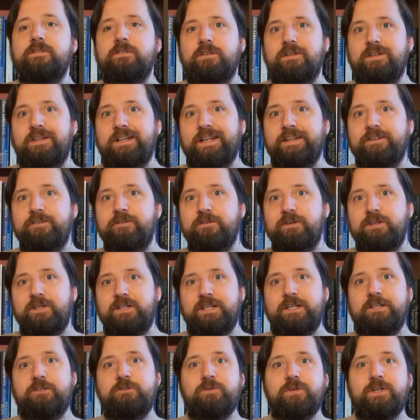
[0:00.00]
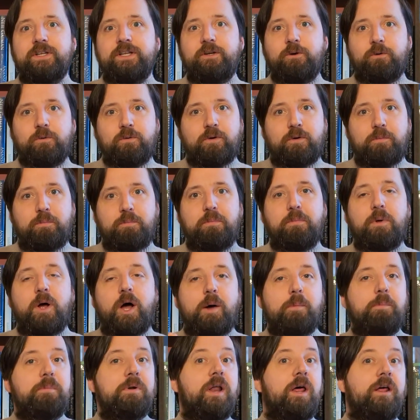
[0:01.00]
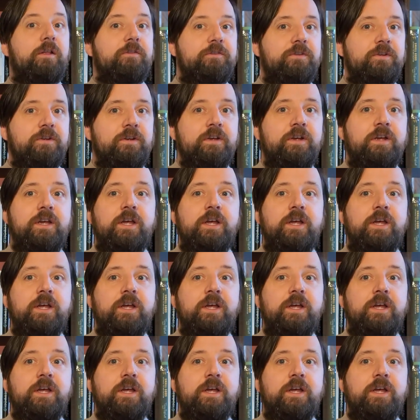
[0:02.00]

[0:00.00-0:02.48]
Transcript: literally, or a, a blood.